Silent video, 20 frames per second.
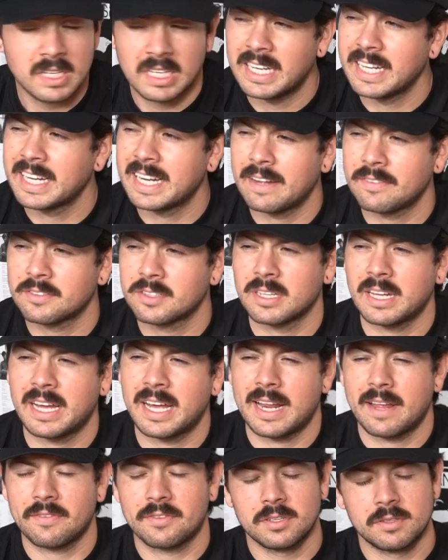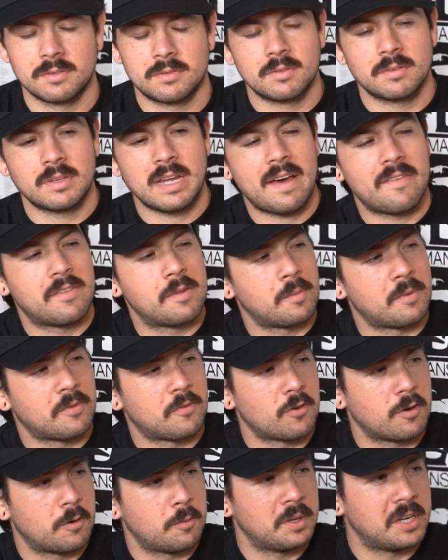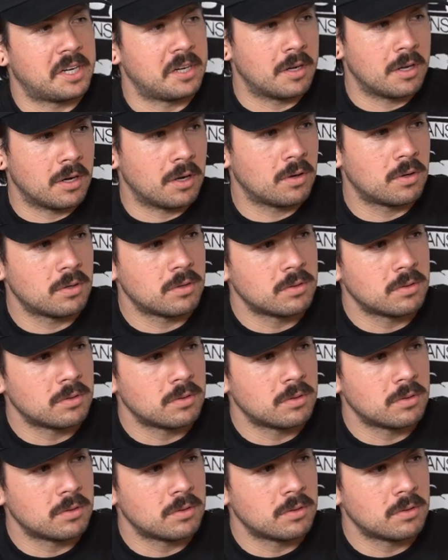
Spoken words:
I'd have to have them in front of me to know.